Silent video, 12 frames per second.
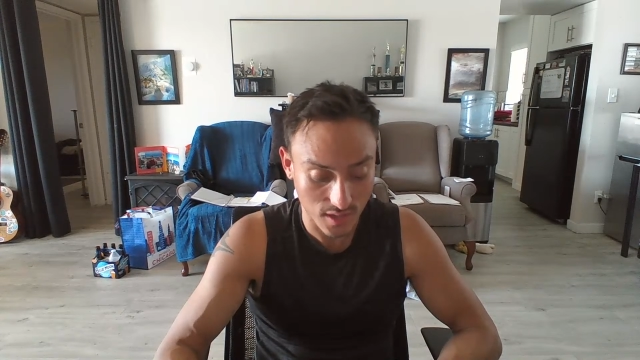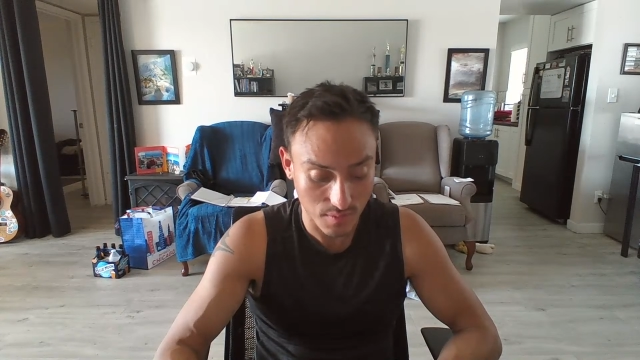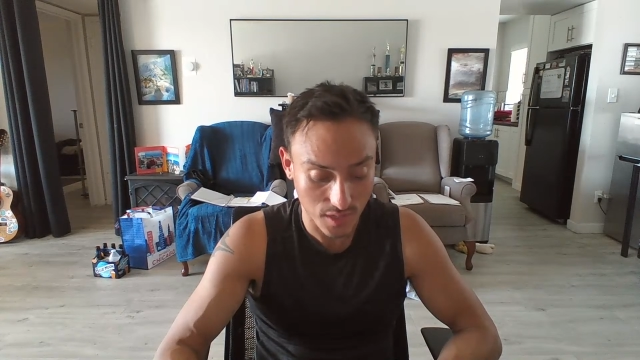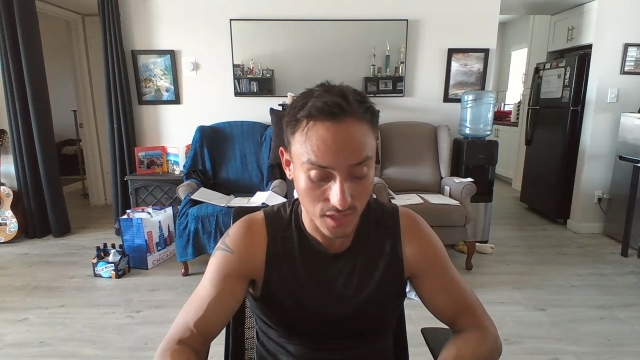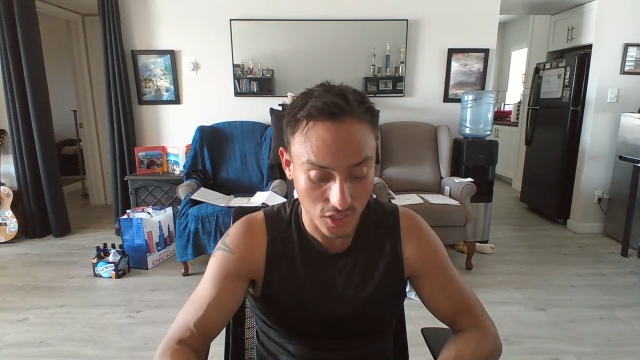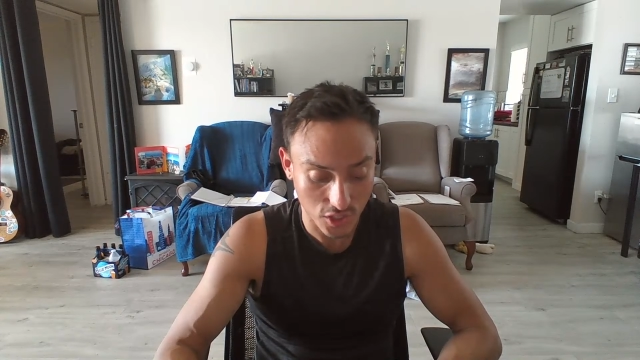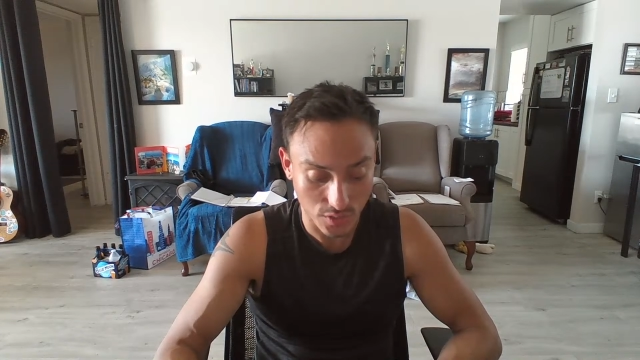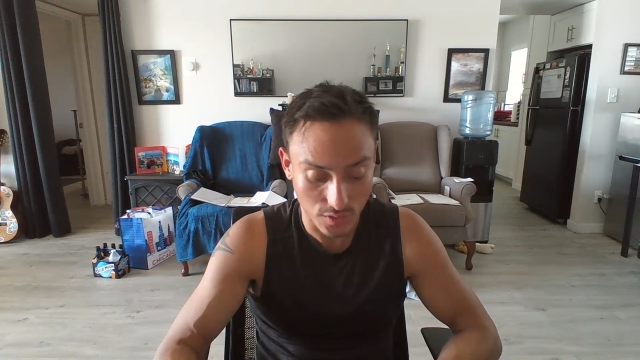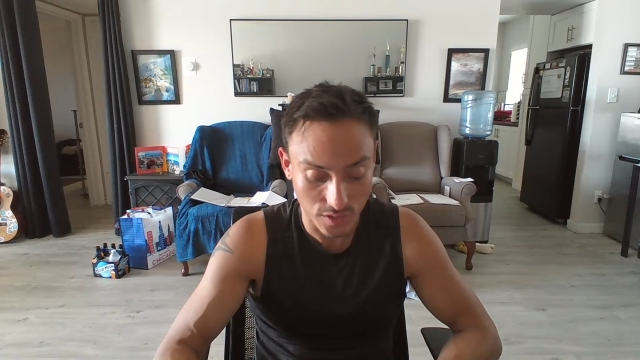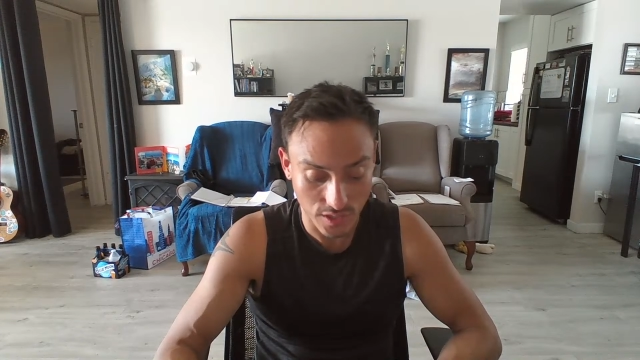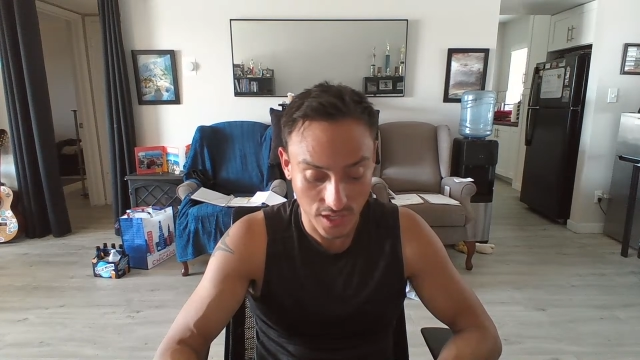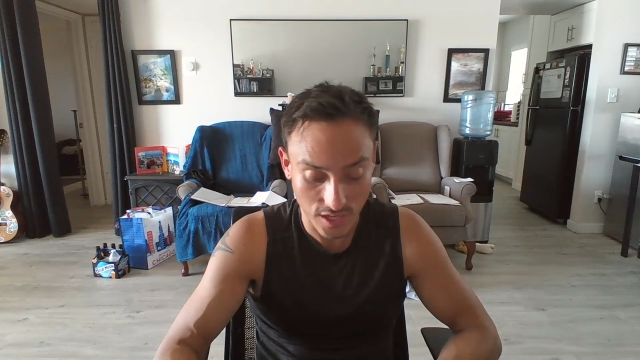had many
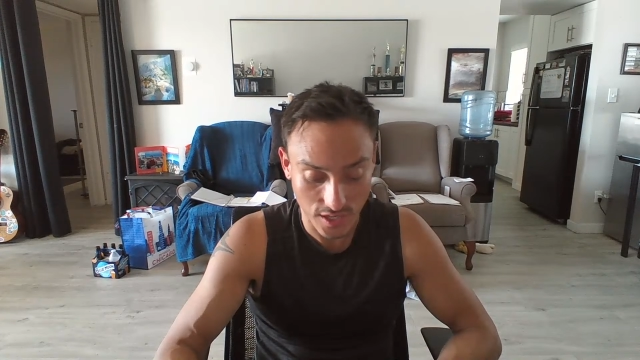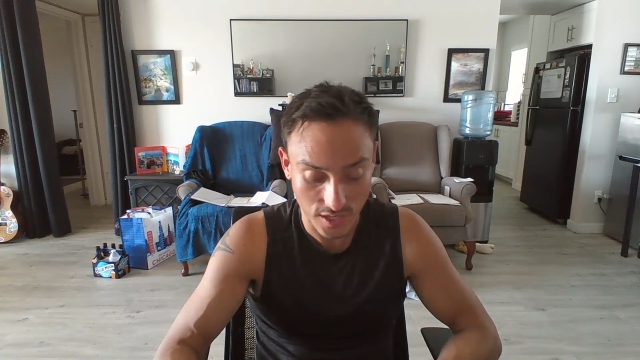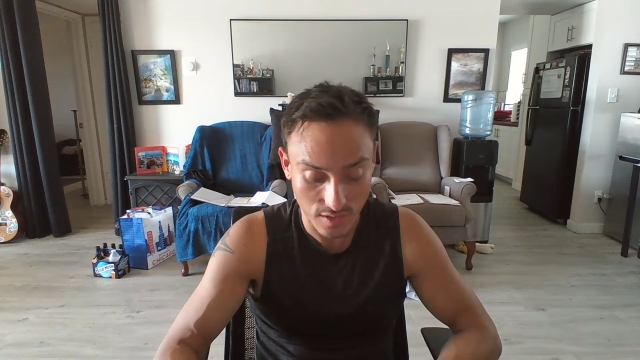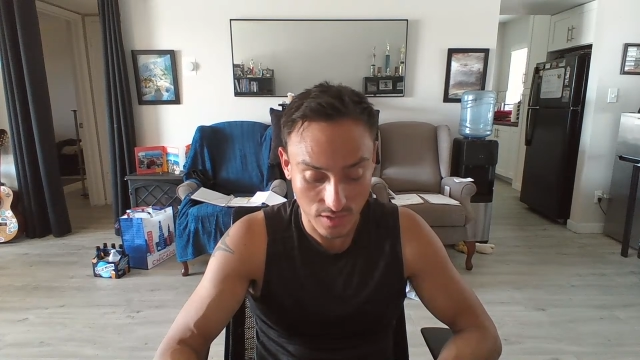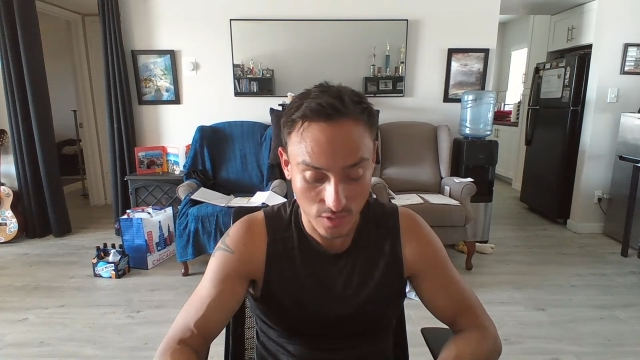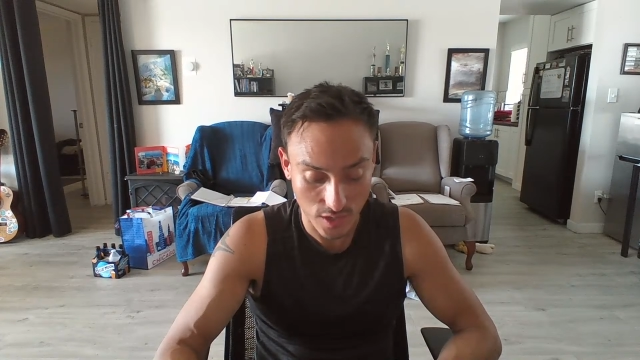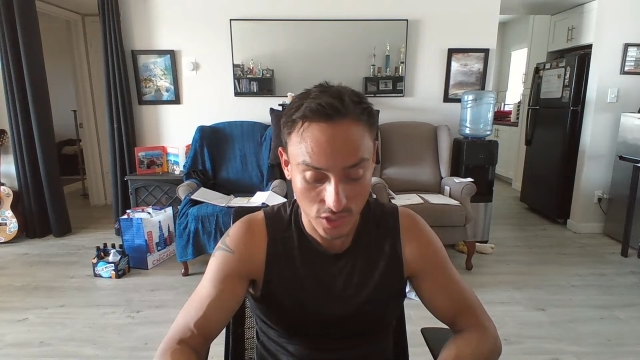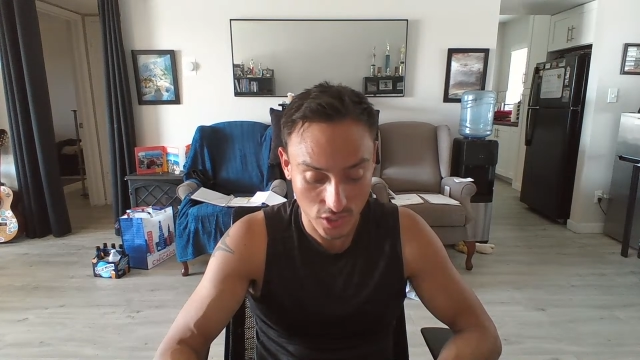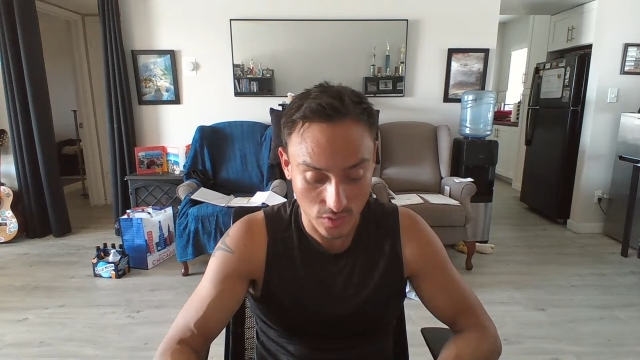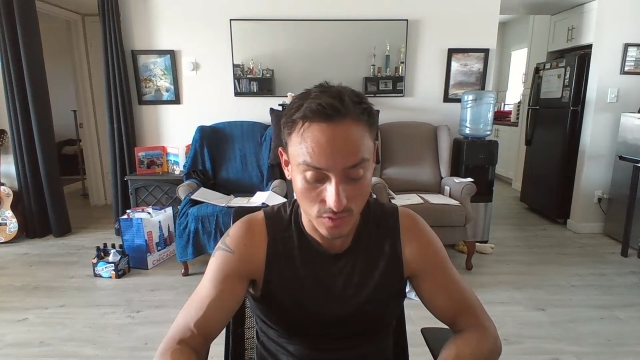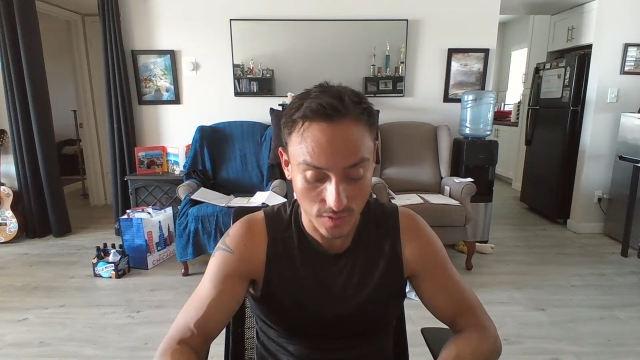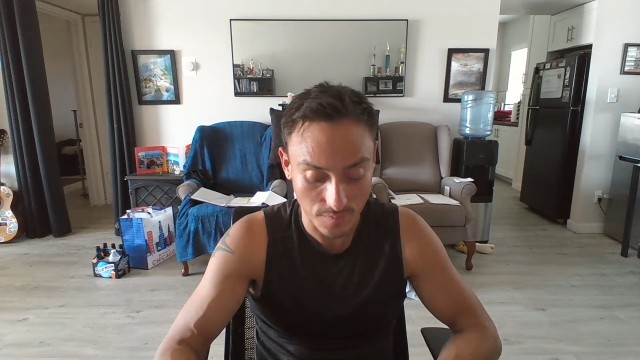children and
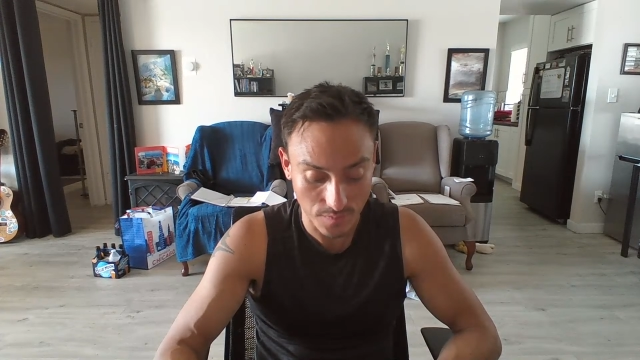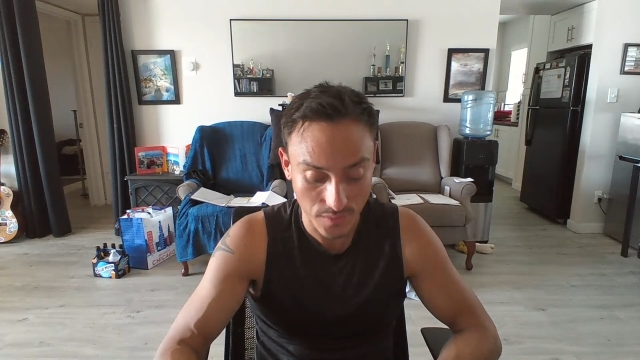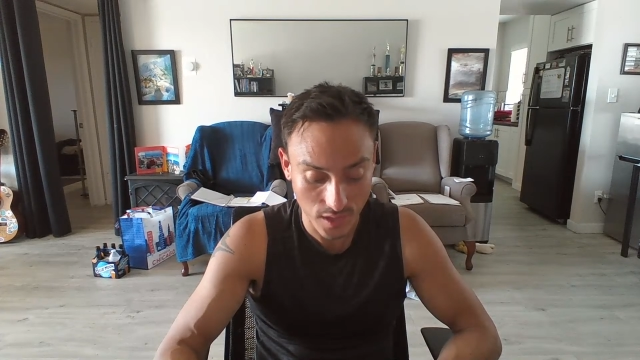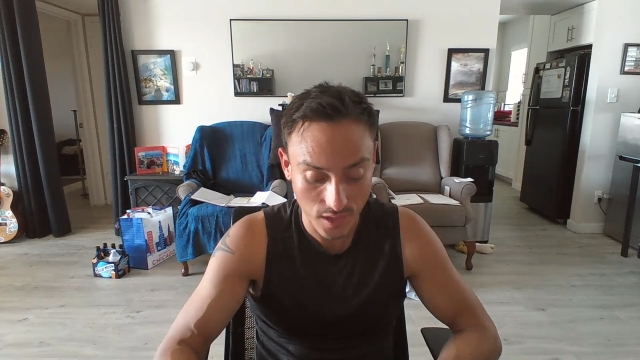grandchildren.